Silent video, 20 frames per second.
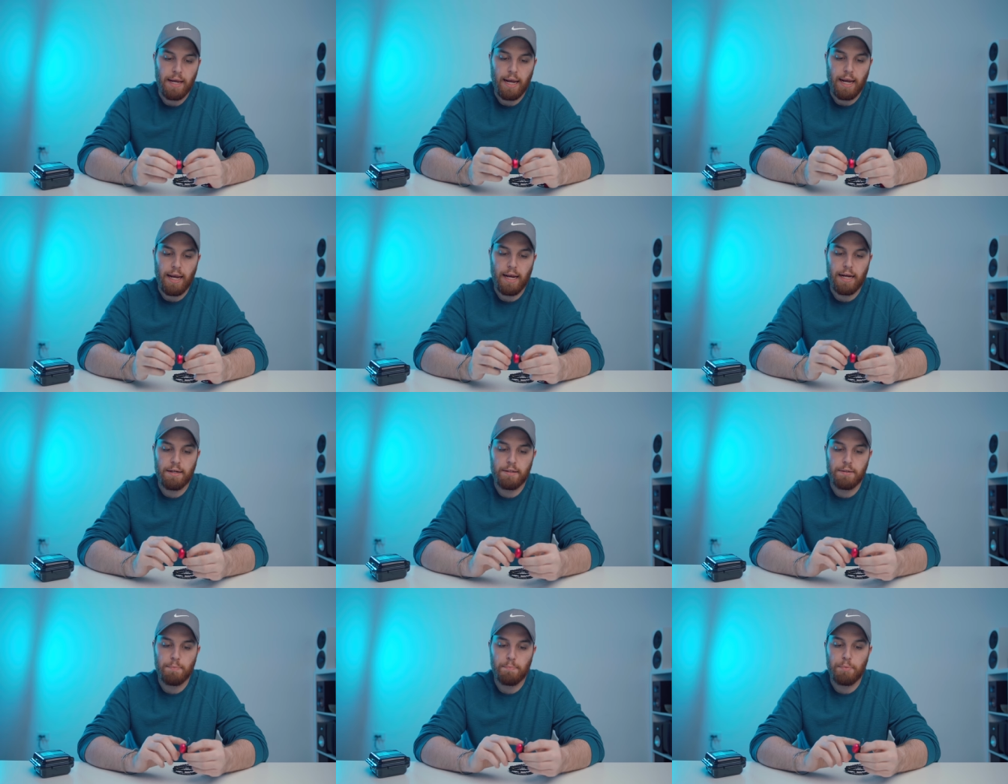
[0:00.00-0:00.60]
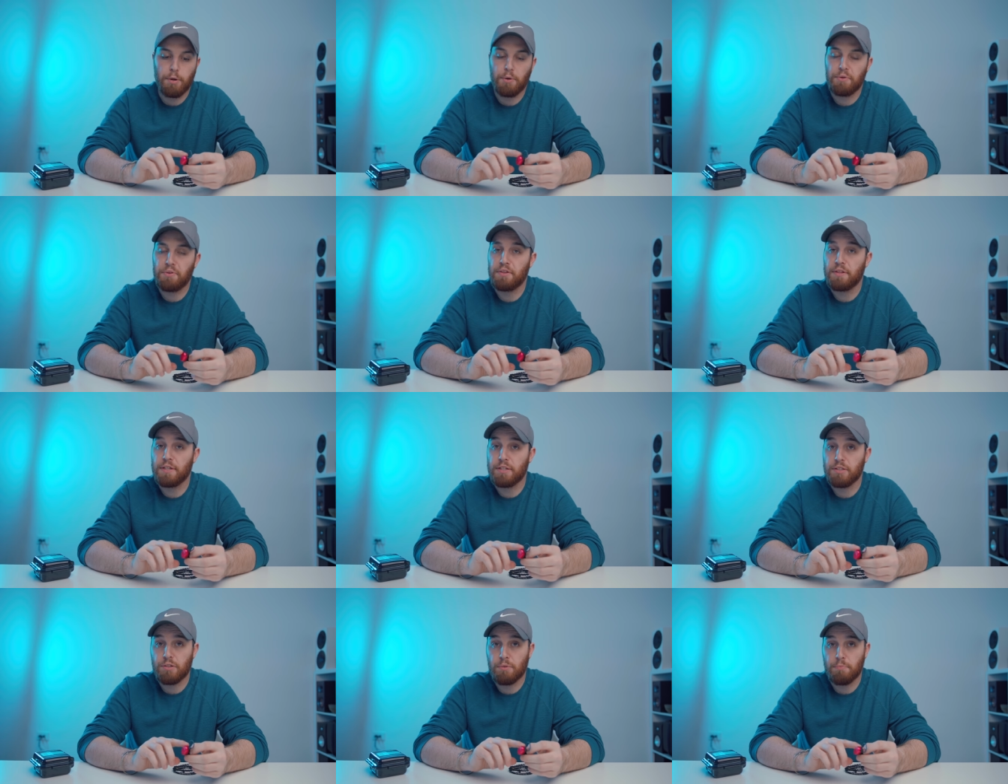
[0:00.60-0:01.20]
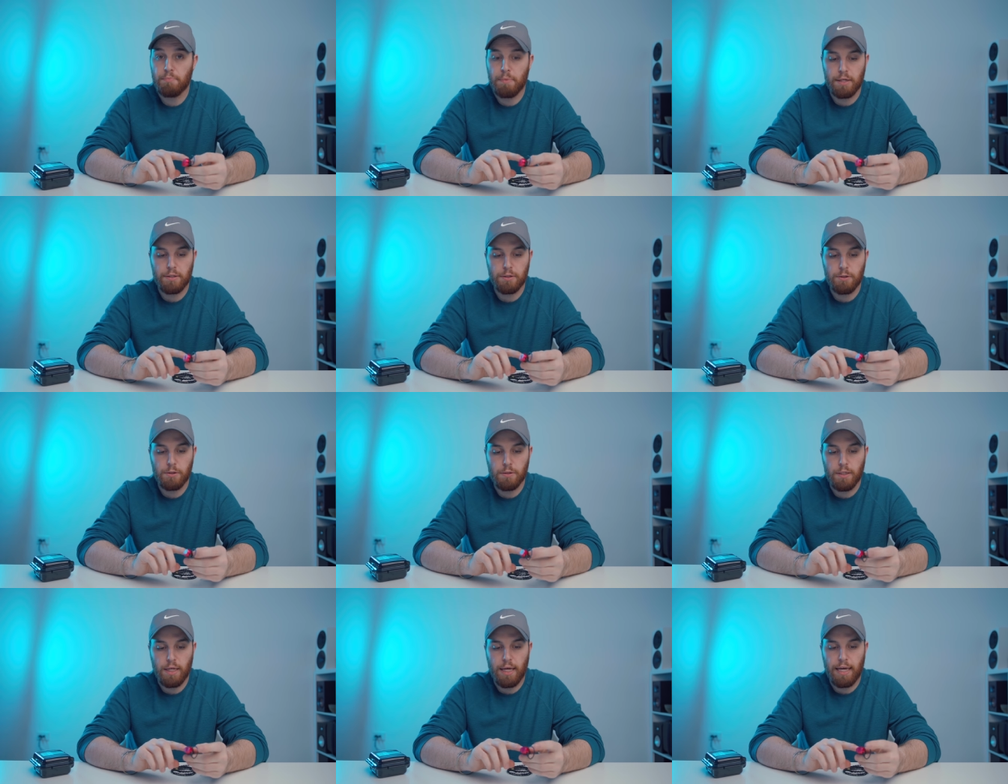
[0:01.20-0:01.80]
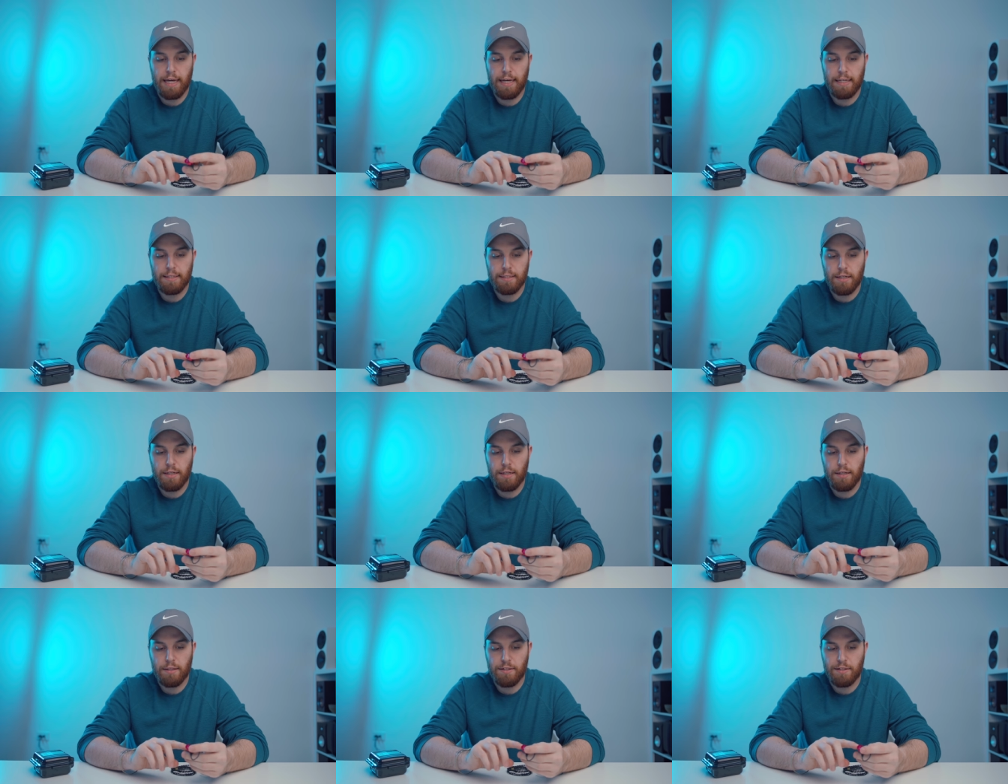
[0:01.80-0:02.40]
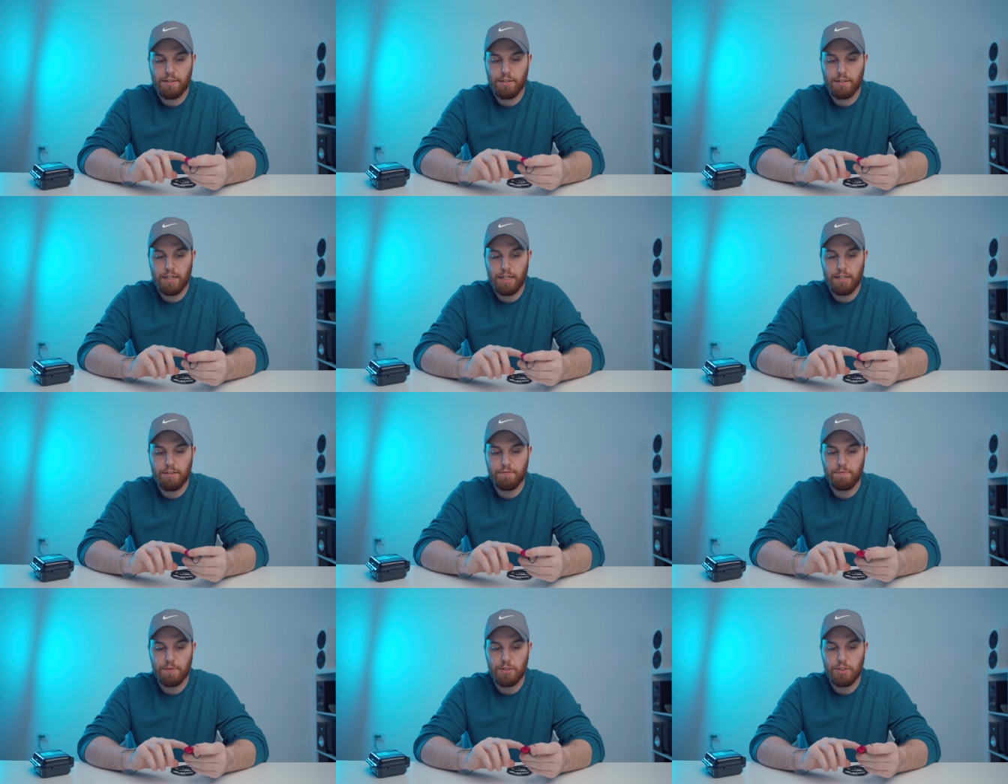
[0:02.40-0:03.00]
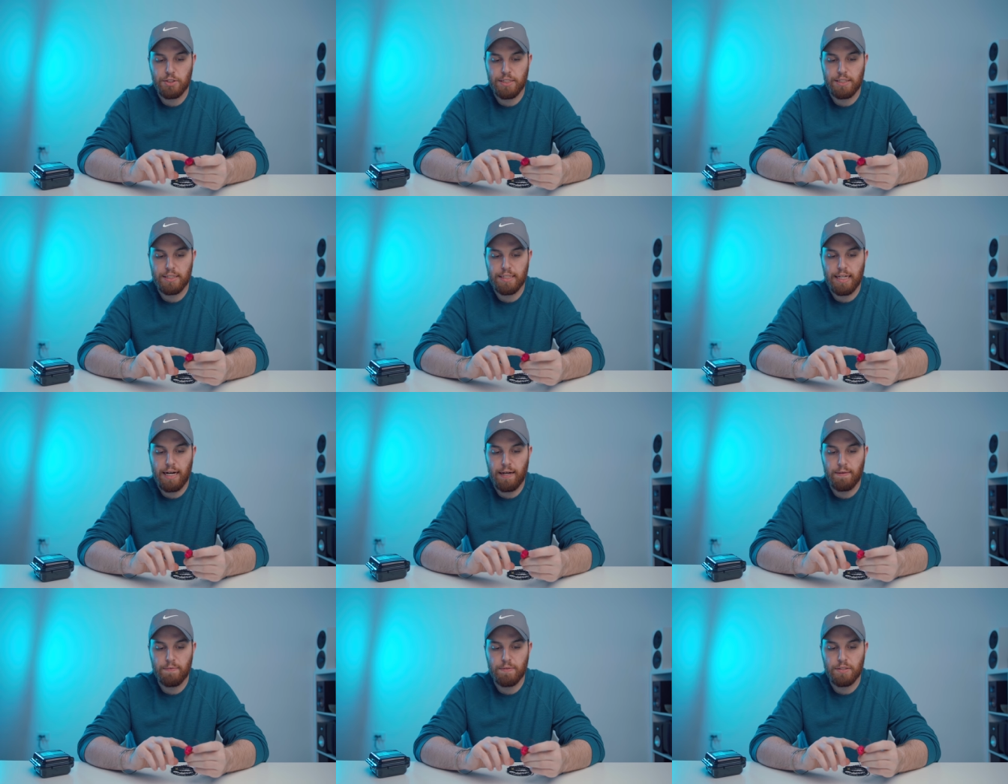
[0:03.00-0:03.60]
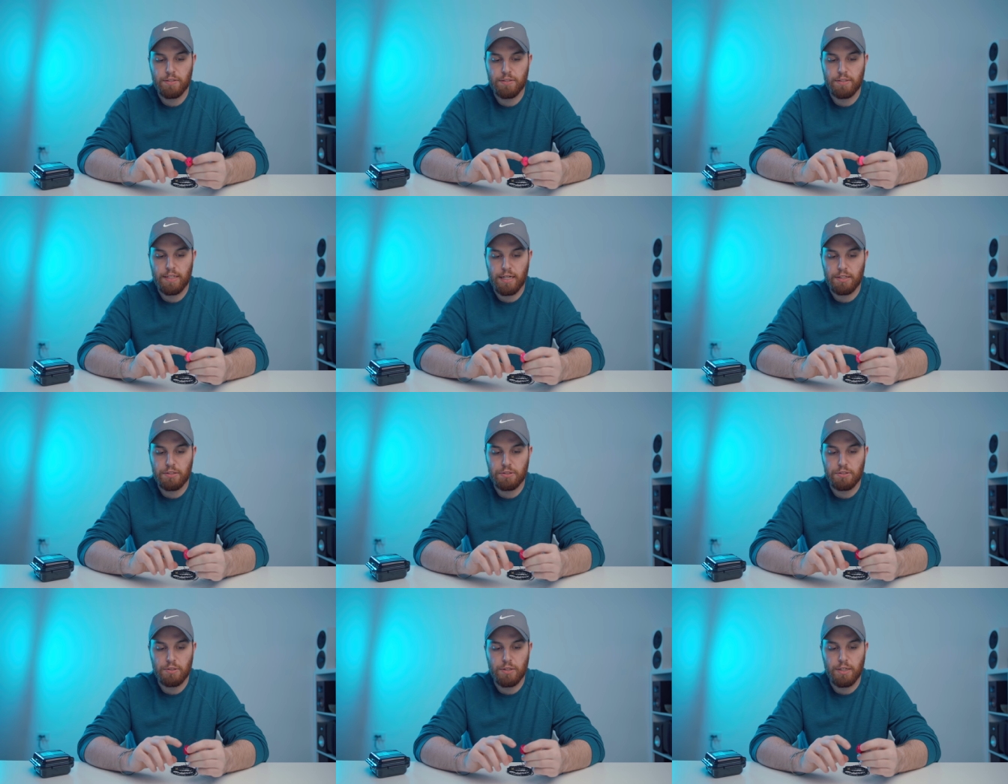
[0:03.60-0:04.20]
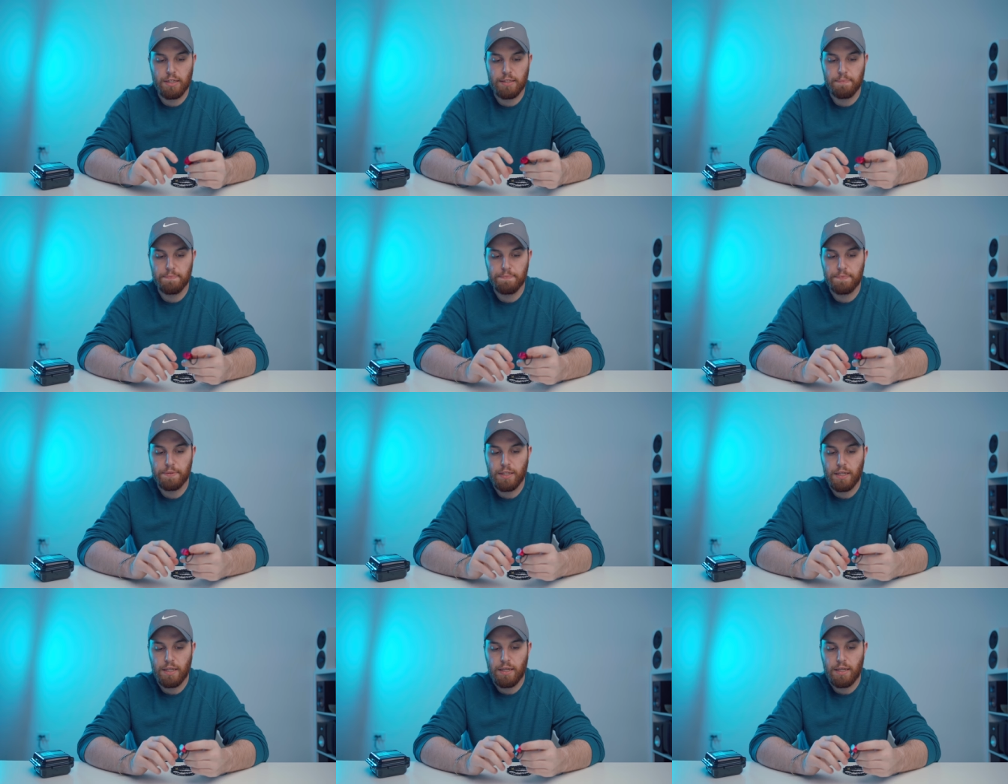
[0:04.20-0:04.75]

And both of these are metal and uh, they're kind of machined to have this texture on them